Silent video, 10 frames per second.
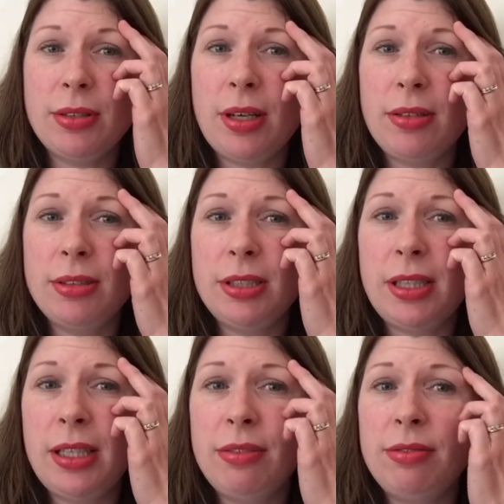old
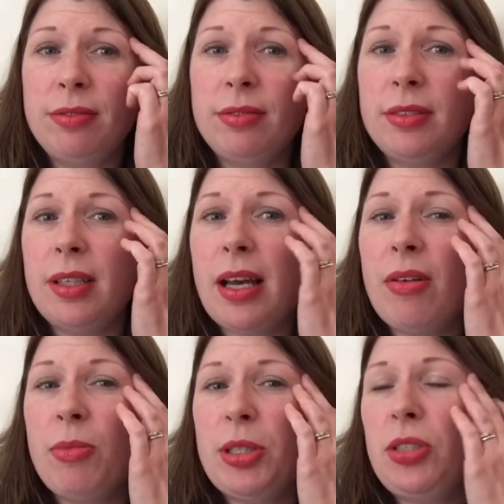enough
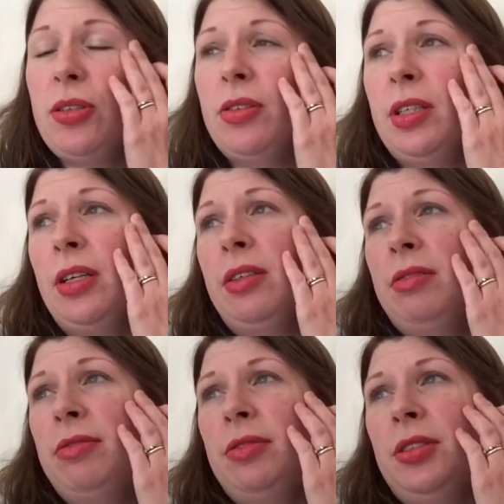or mature
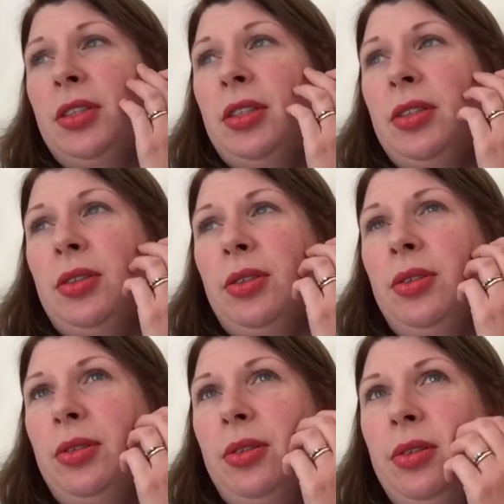enough
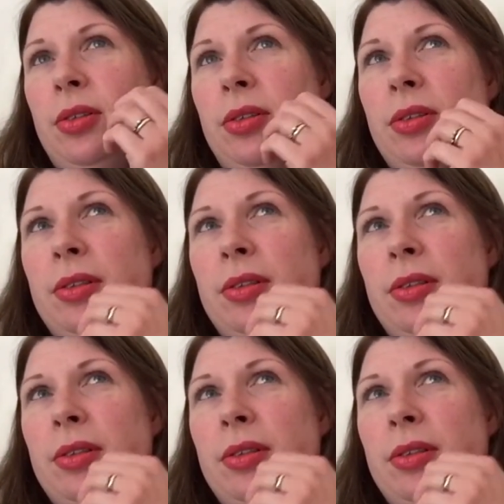or